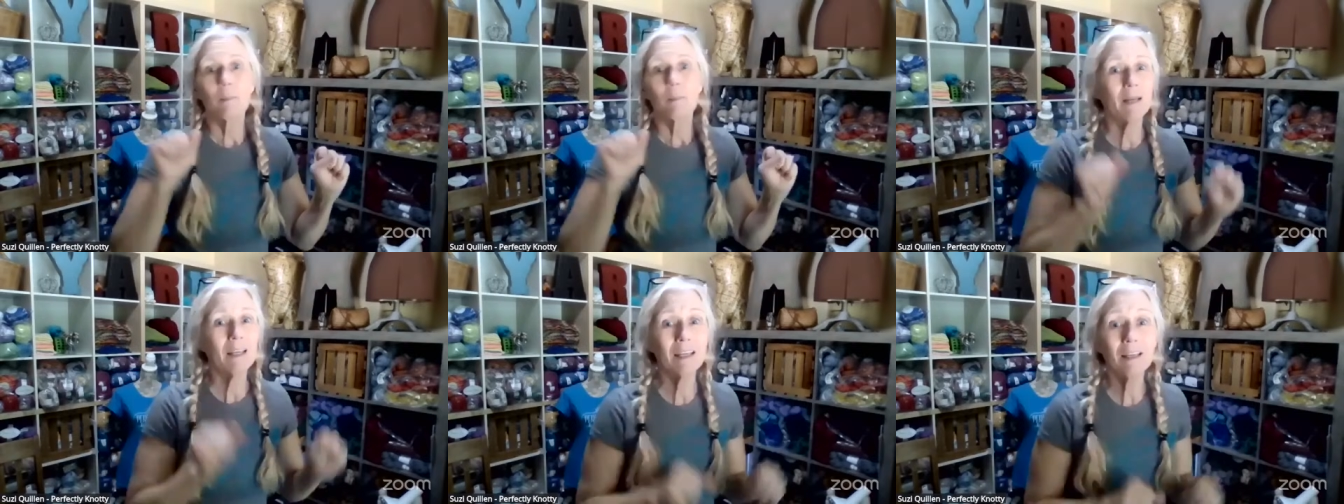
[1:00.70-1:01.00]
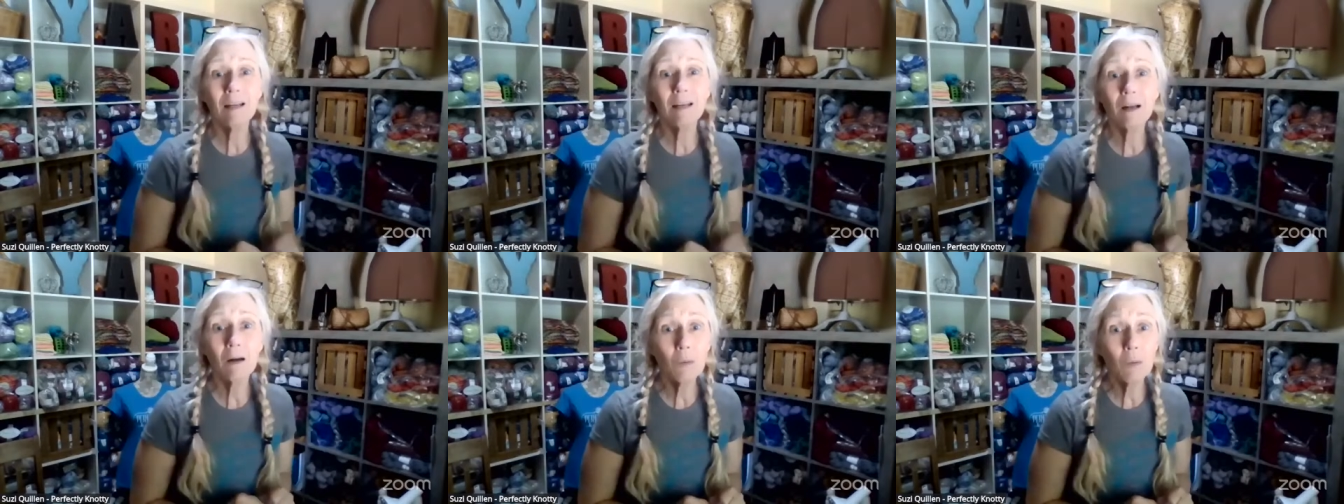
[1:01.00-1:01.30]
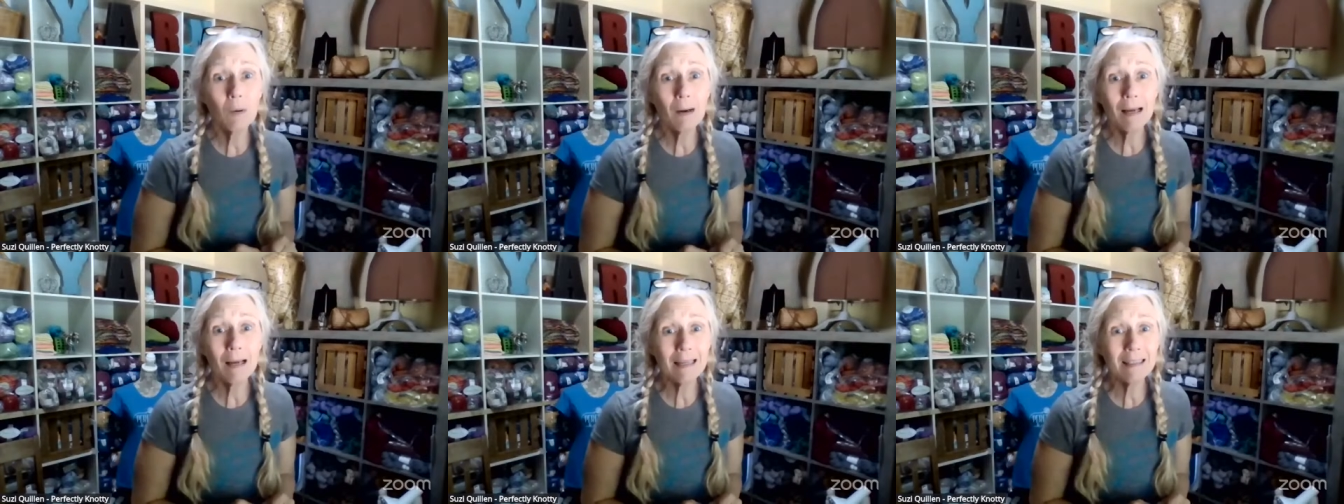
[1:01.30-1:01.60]
you know
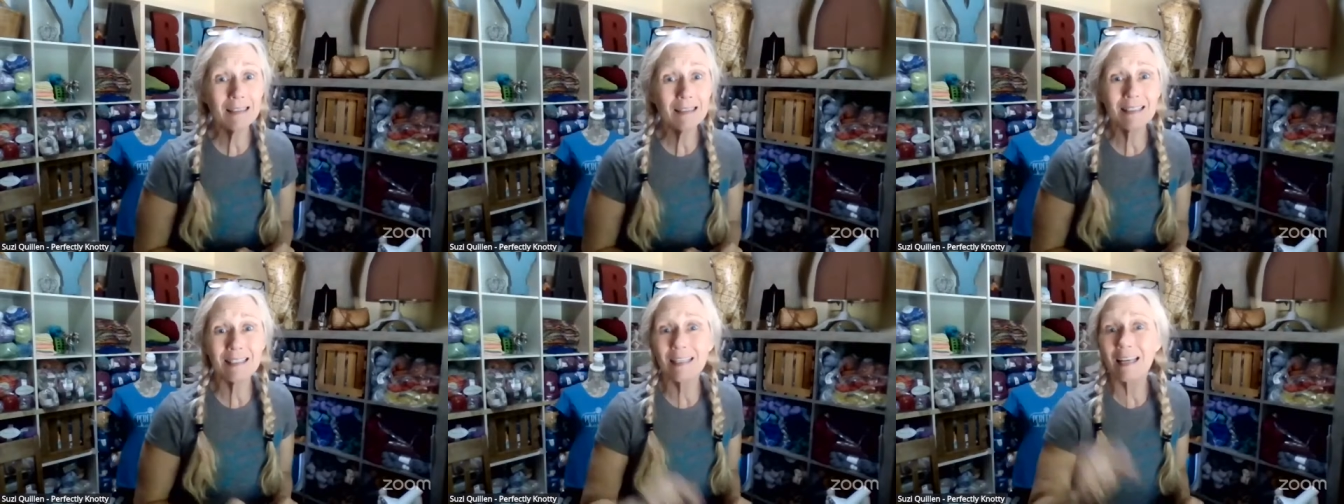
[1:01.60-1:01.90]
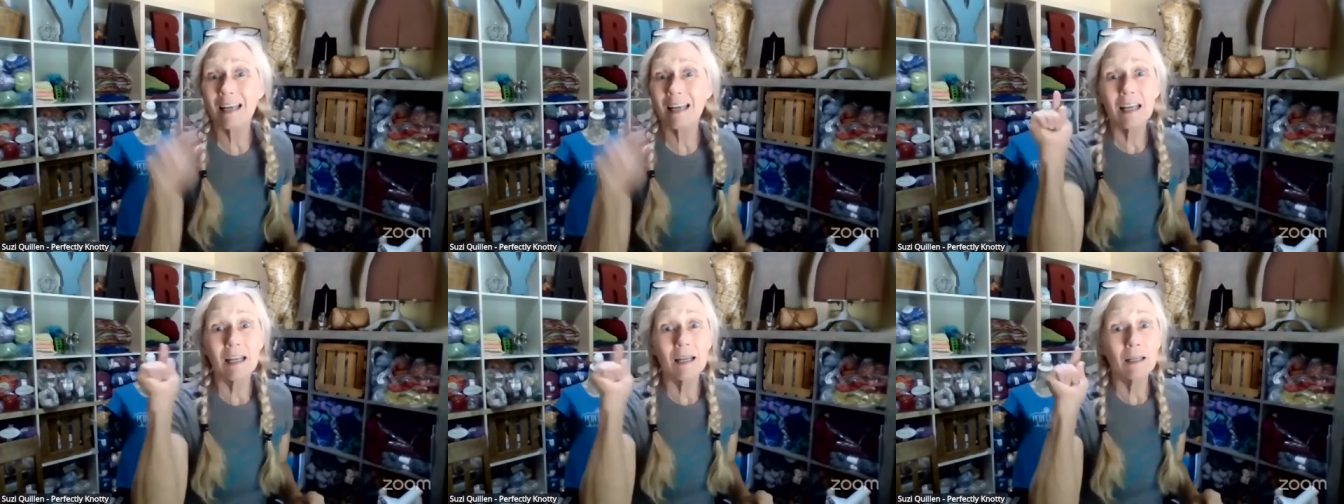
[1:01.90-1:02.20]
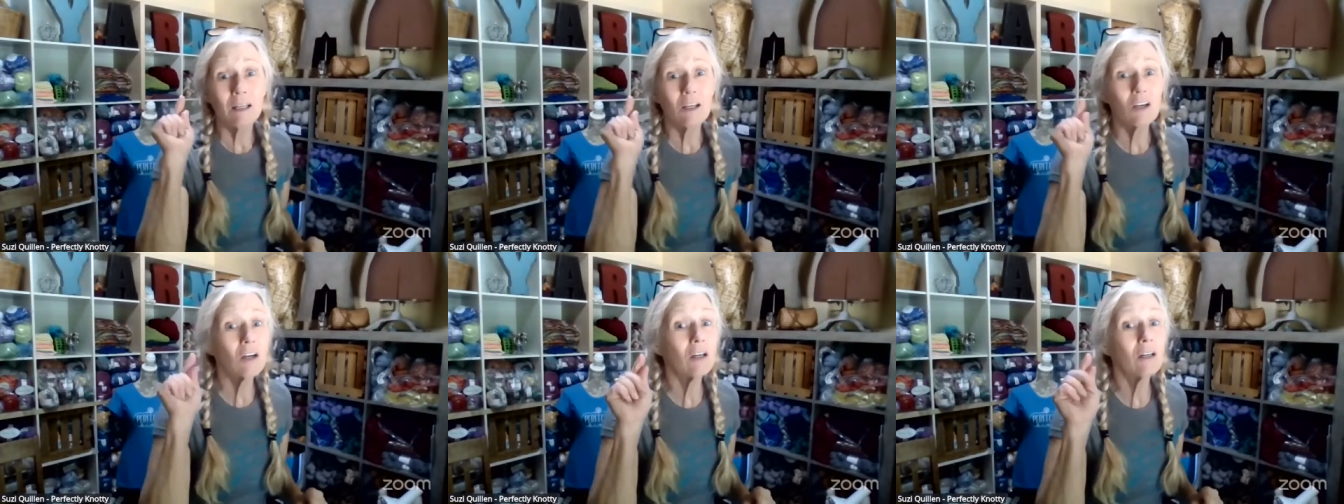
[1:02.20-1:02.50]
what?
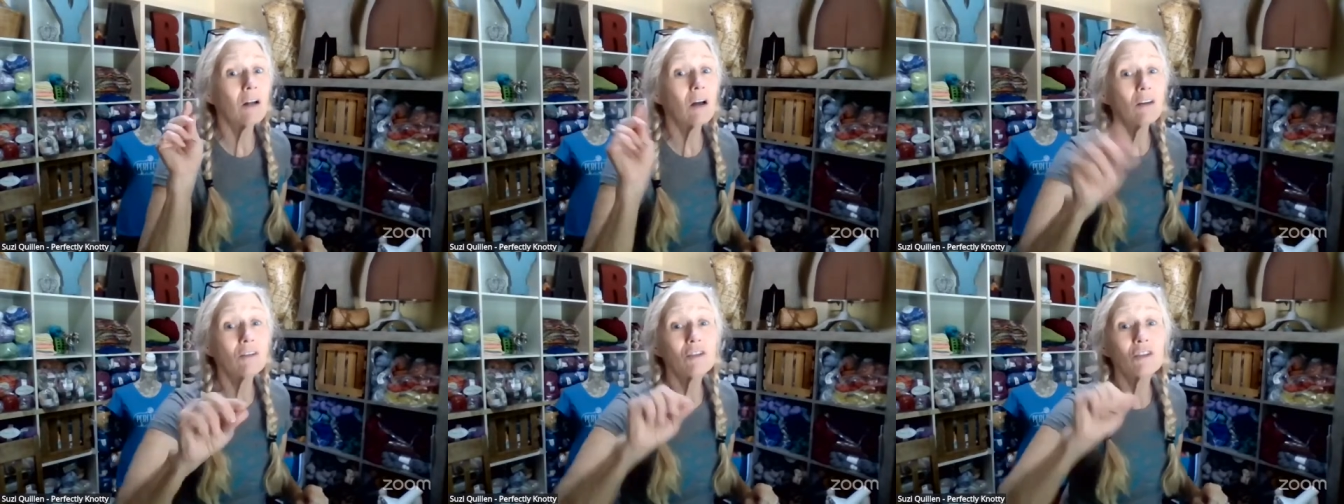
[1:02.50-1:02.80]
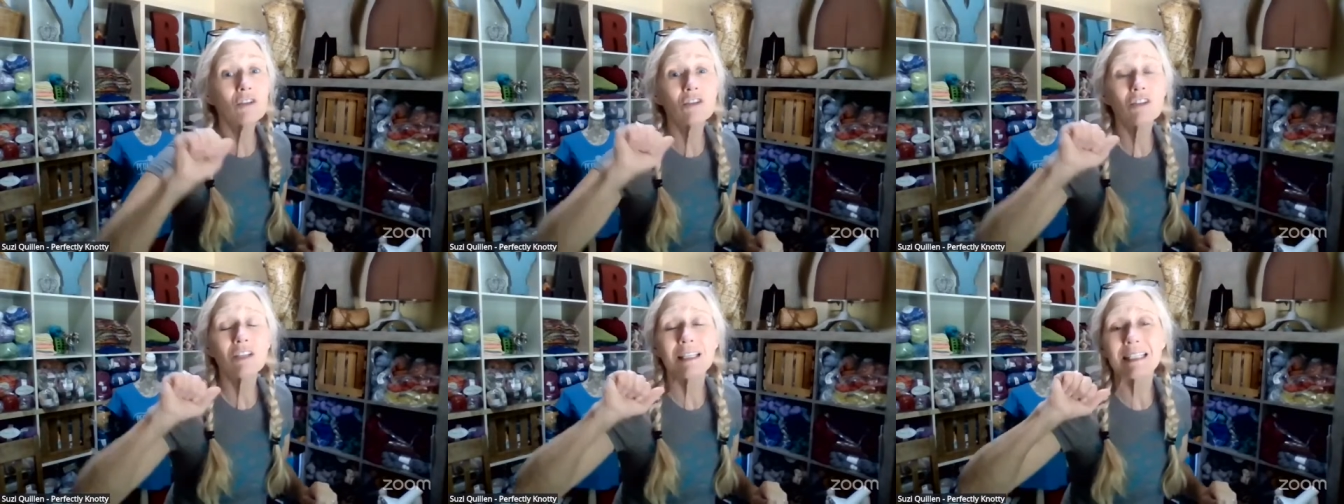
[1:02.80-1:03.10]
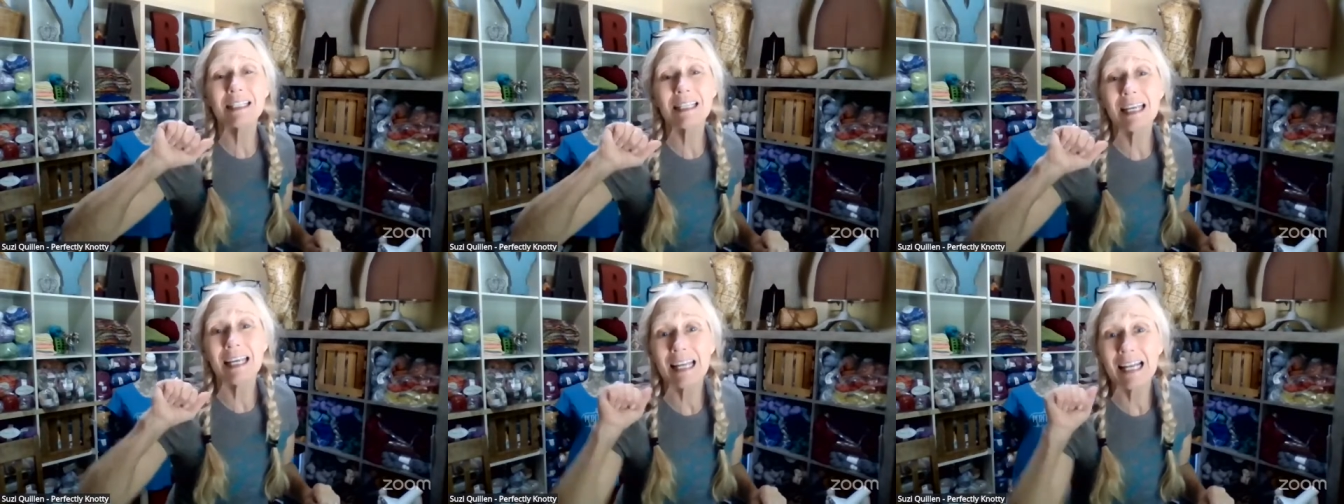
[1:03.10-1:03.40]
You can also
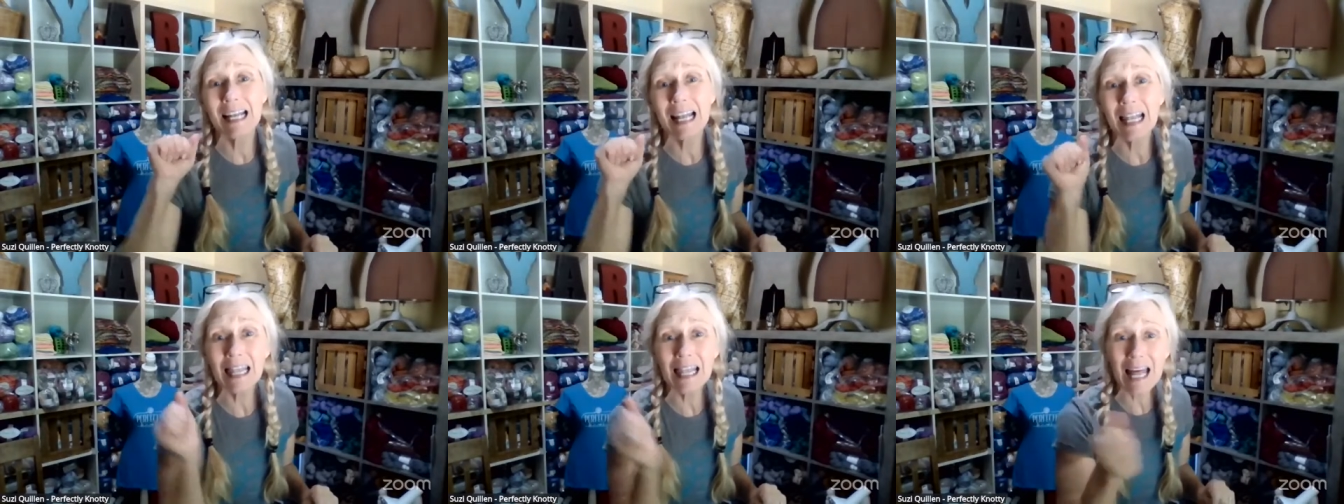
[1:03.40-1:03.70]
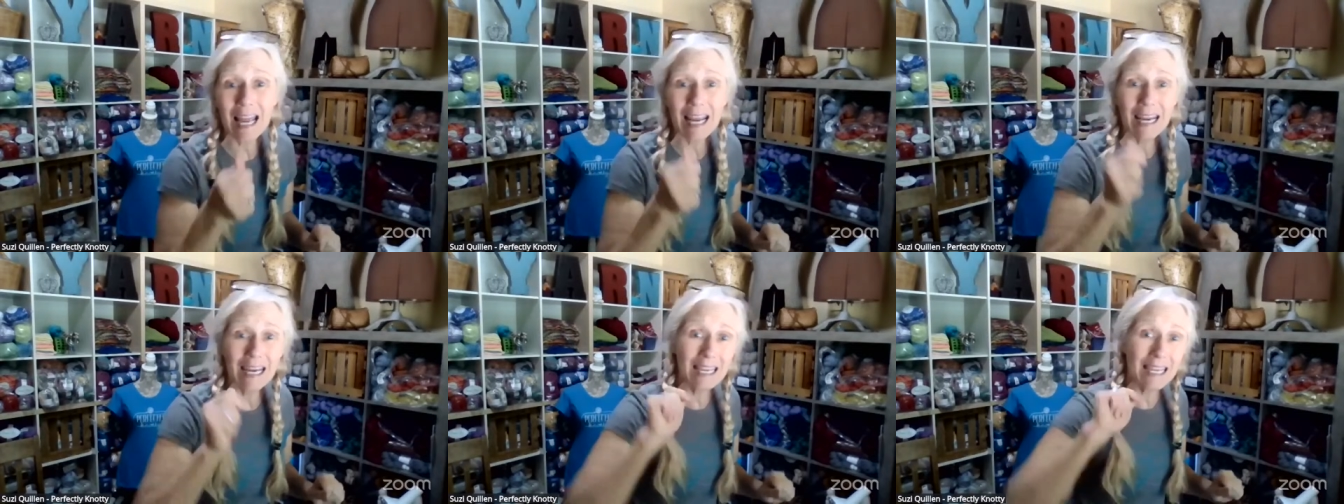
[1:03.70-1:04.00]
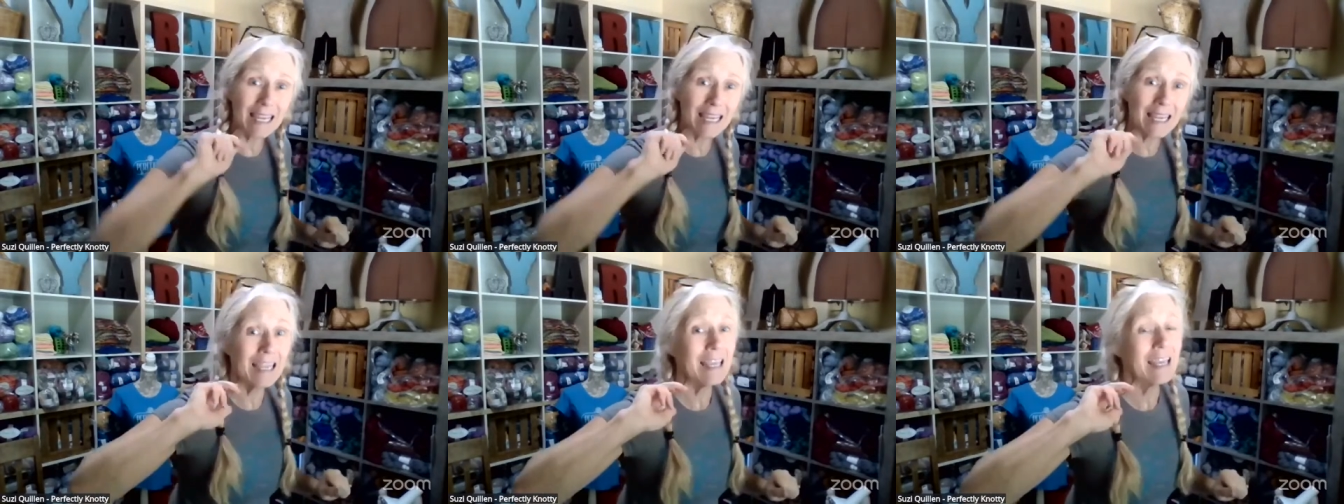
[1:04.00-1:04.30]
just hit
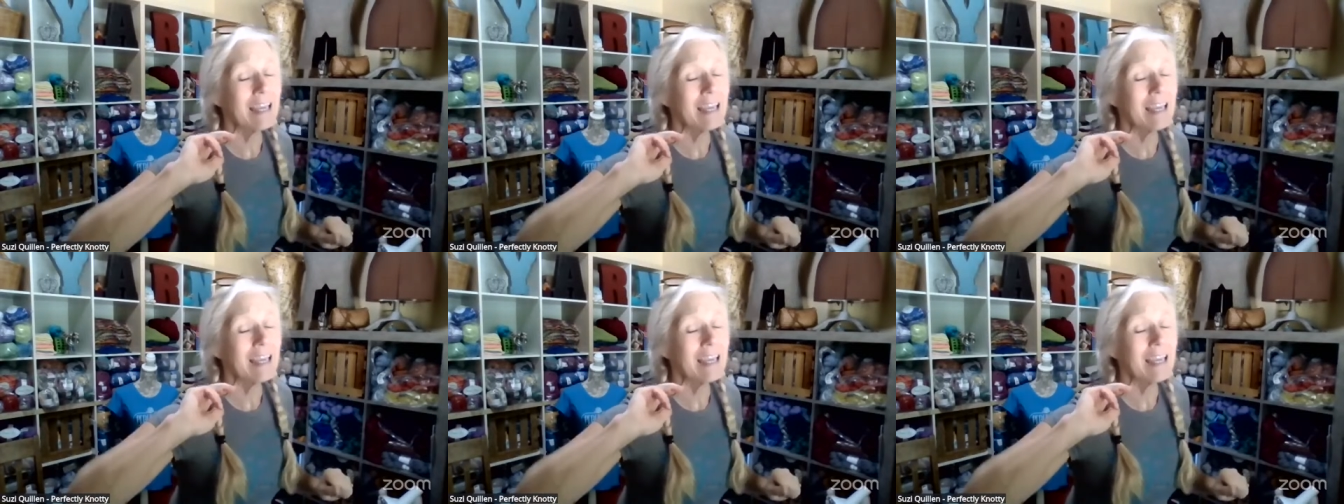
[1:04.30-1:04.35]
like